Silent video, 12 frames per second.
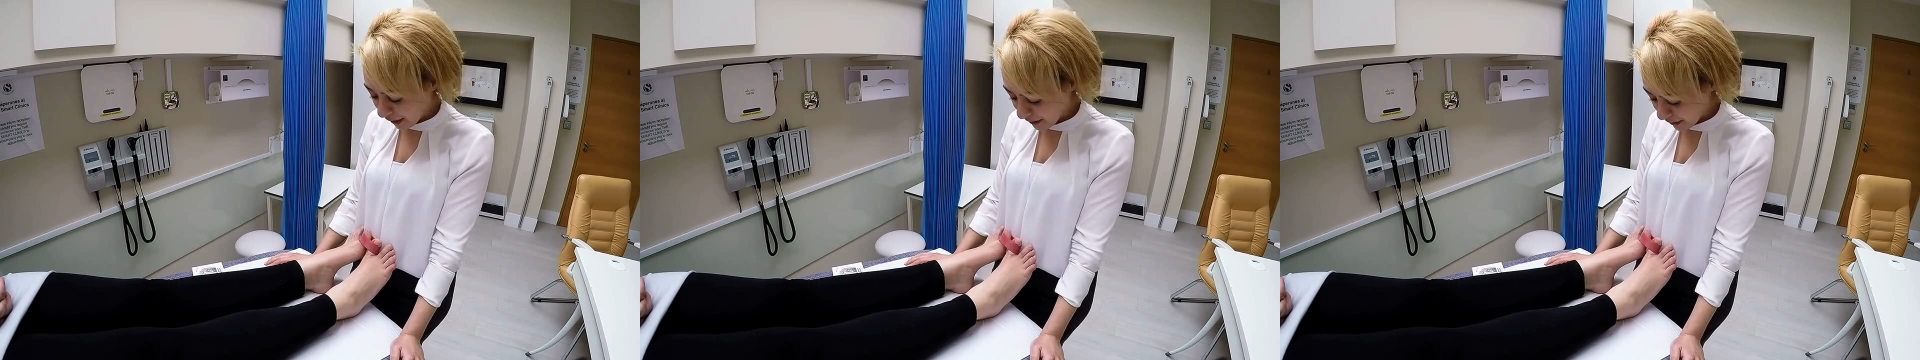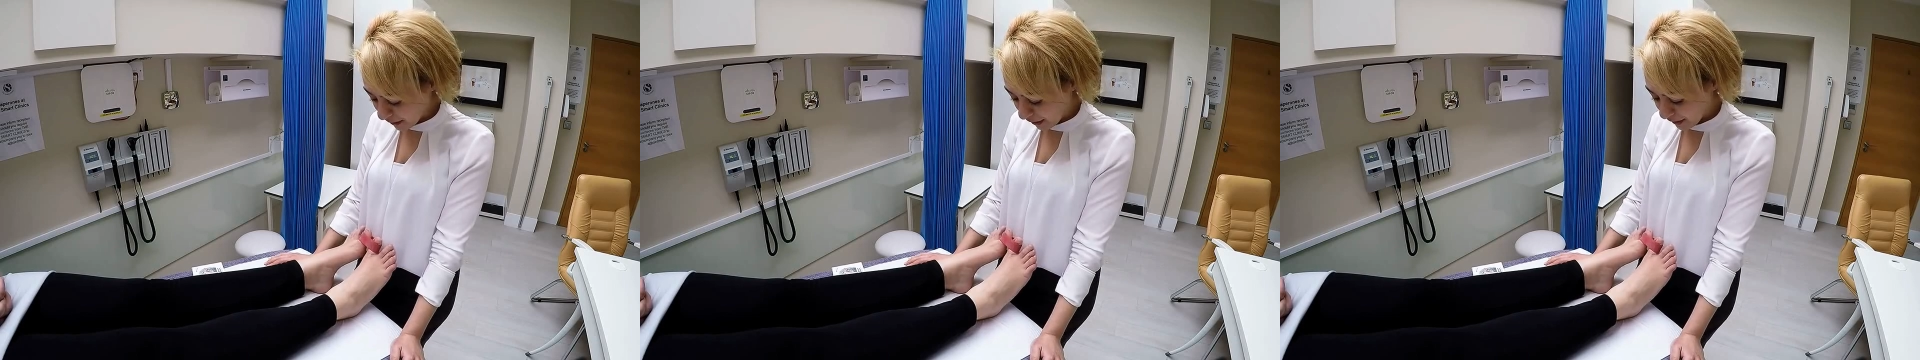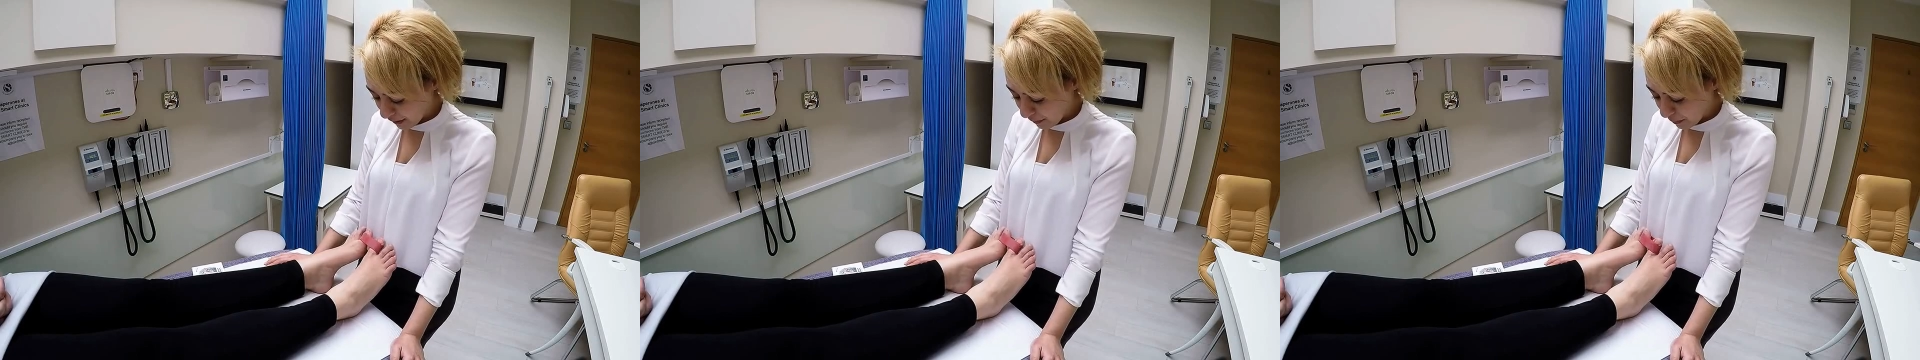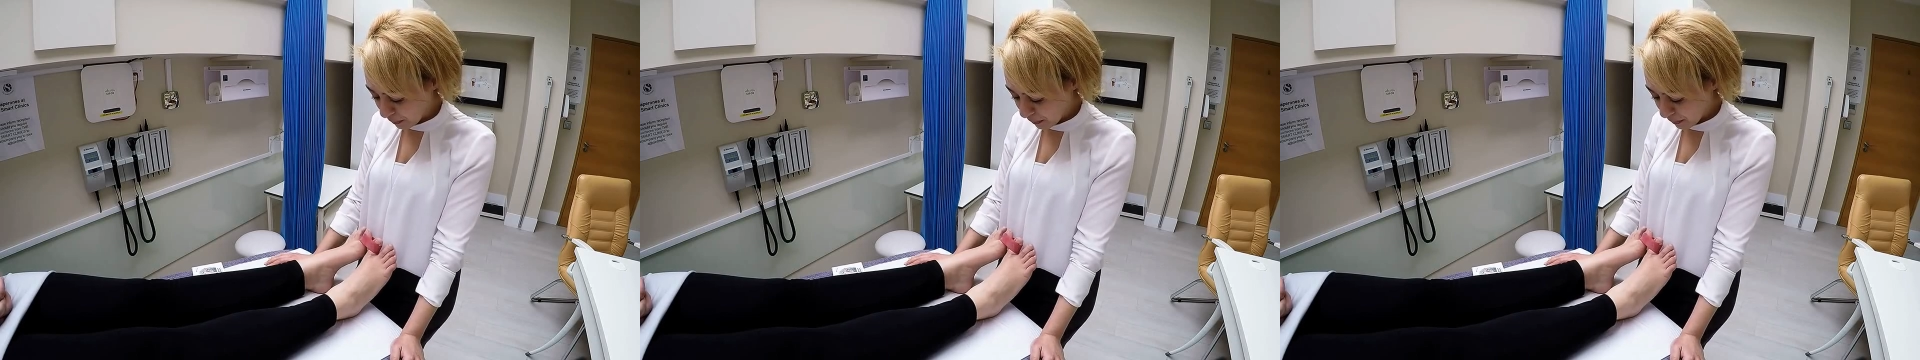
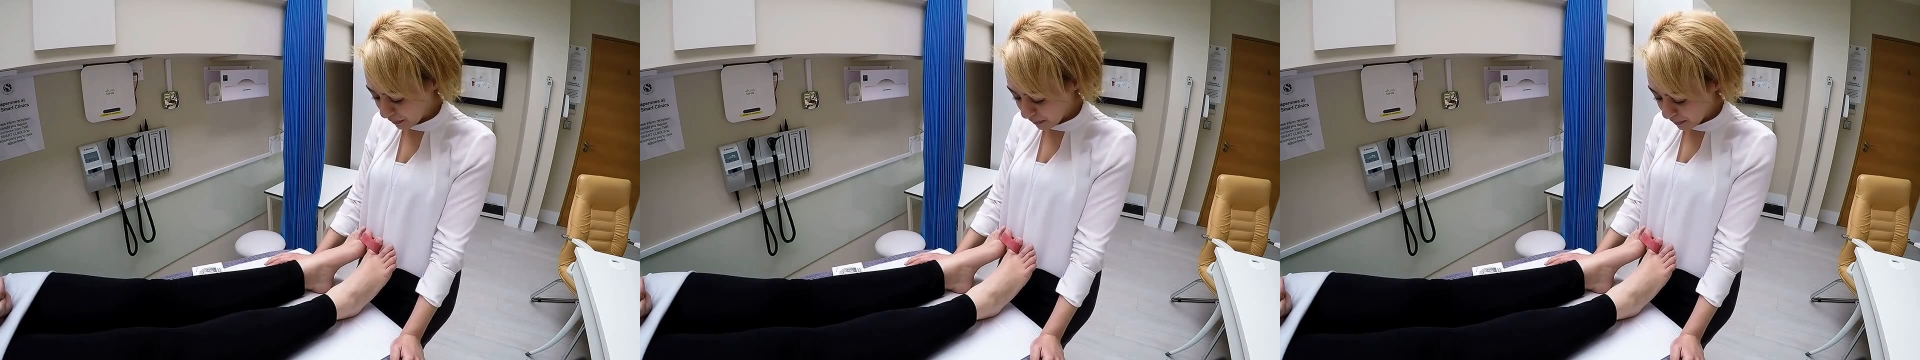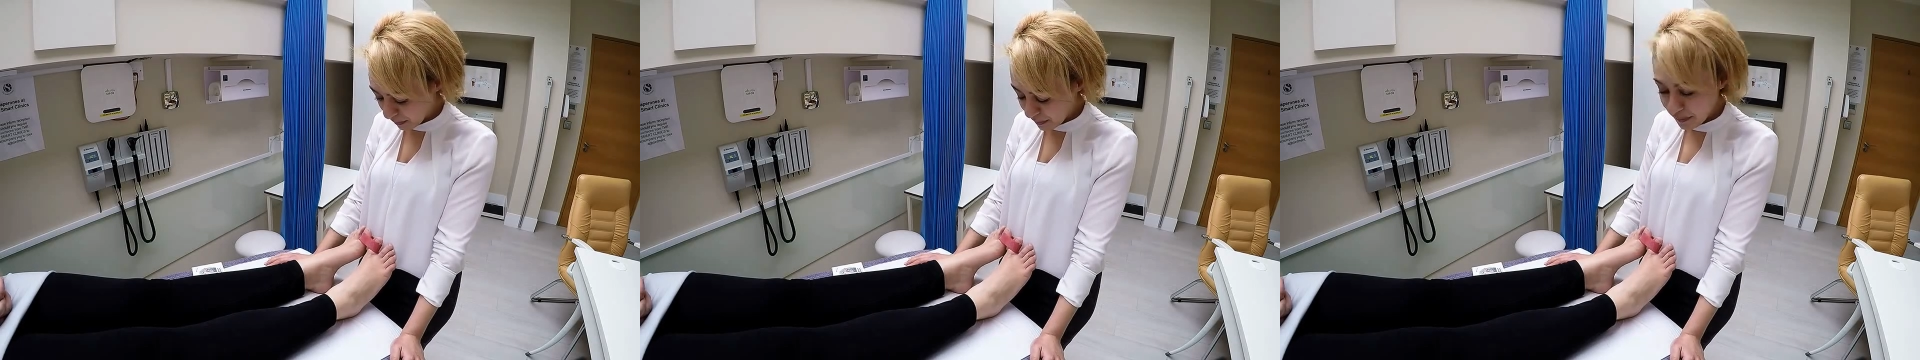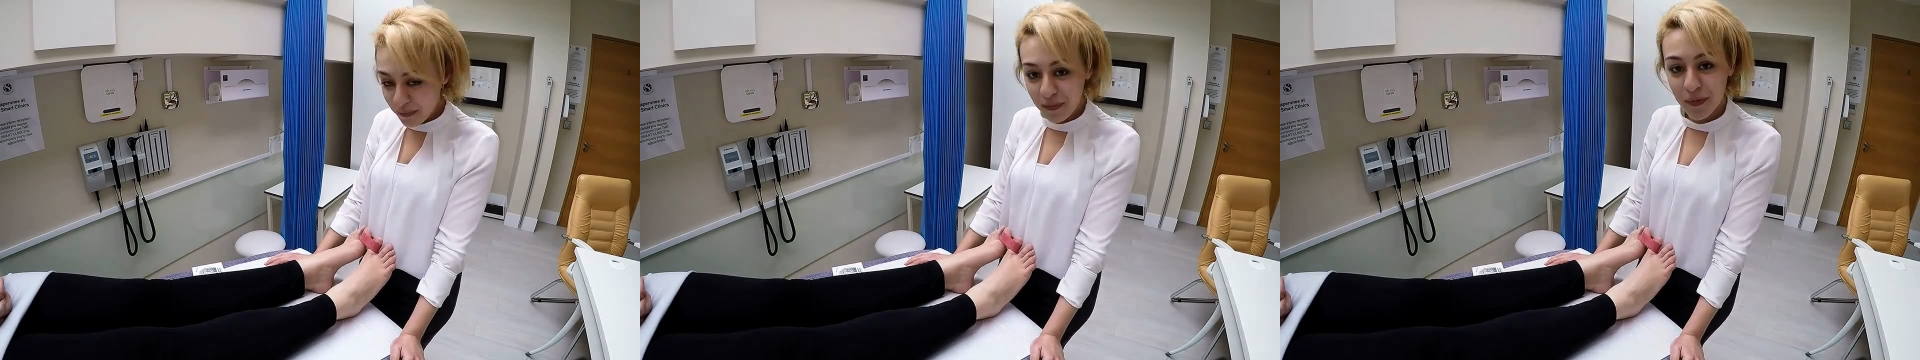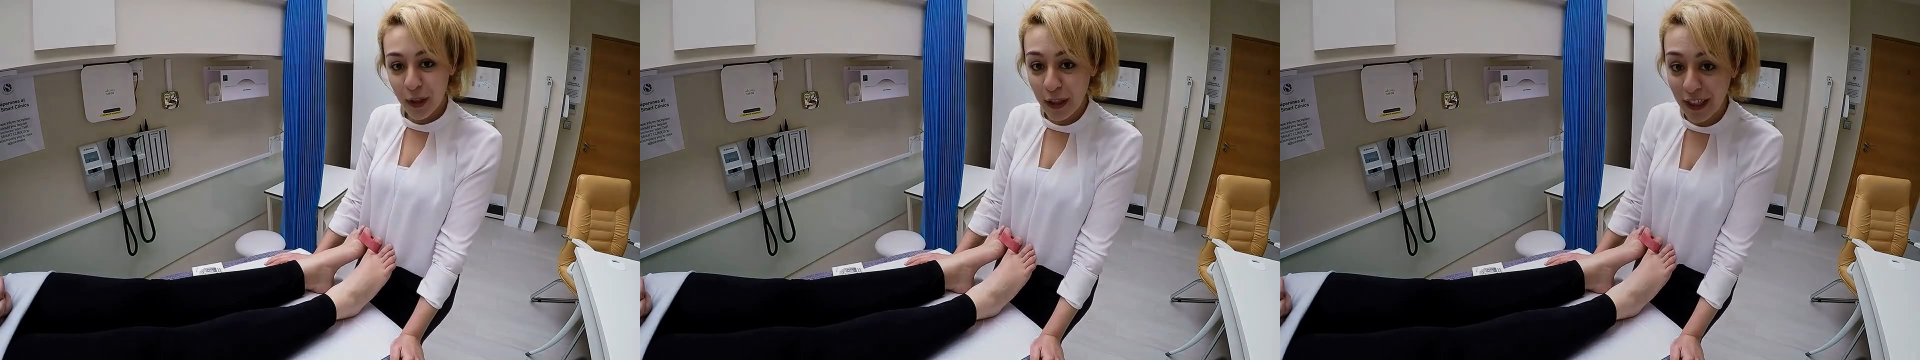exercises.
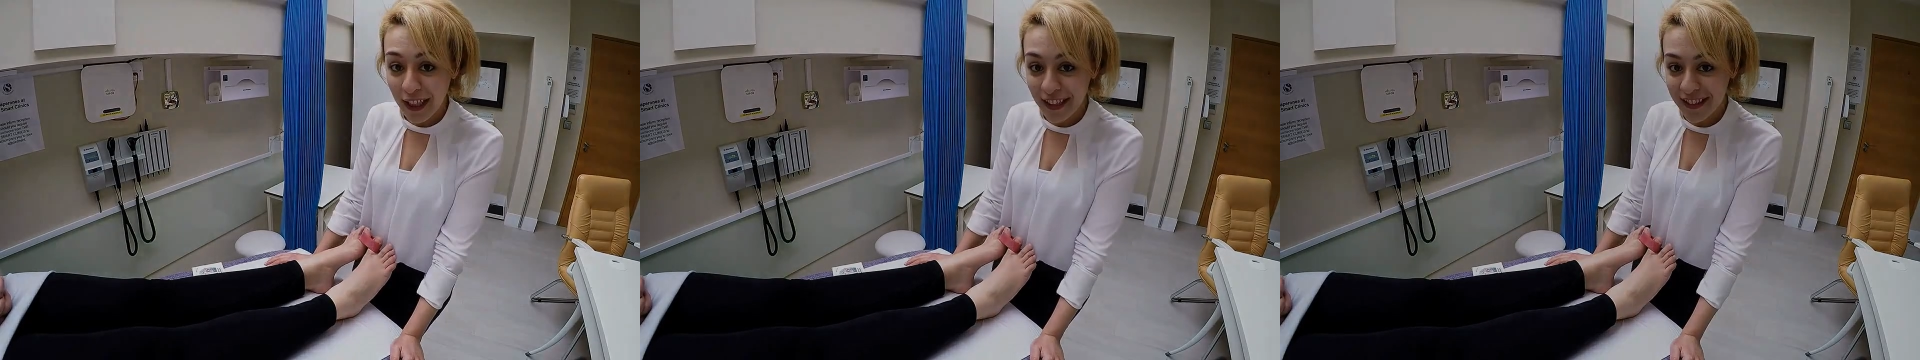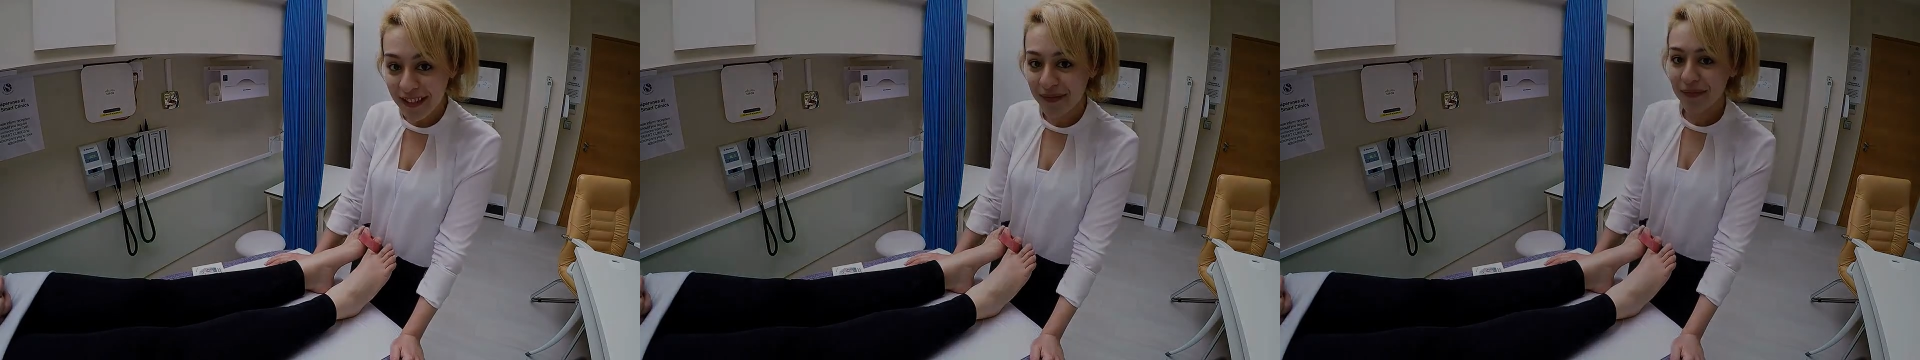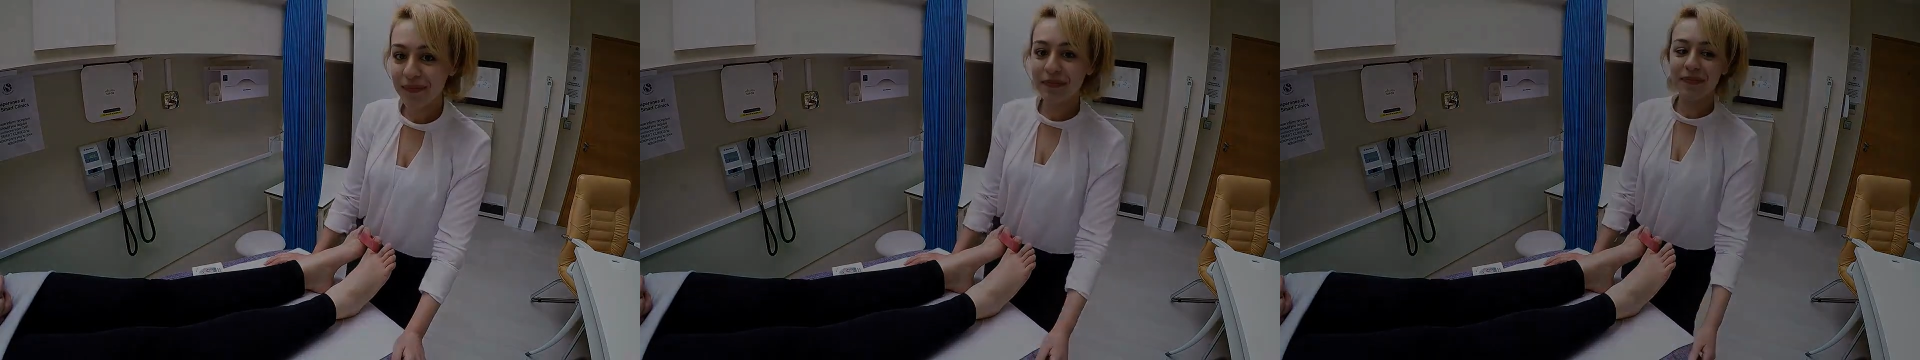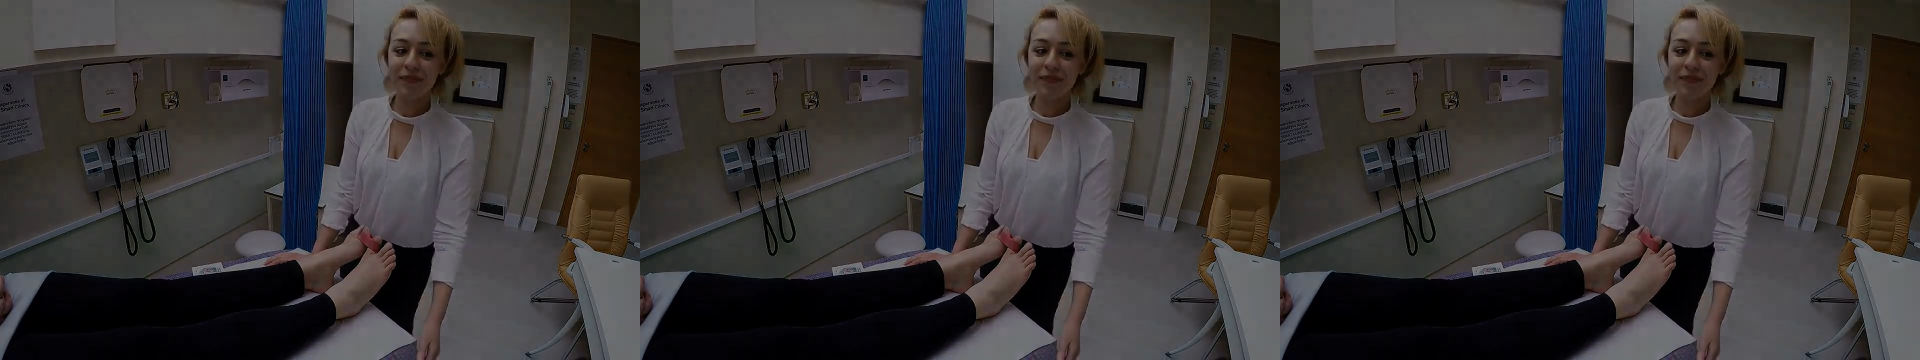Good luck.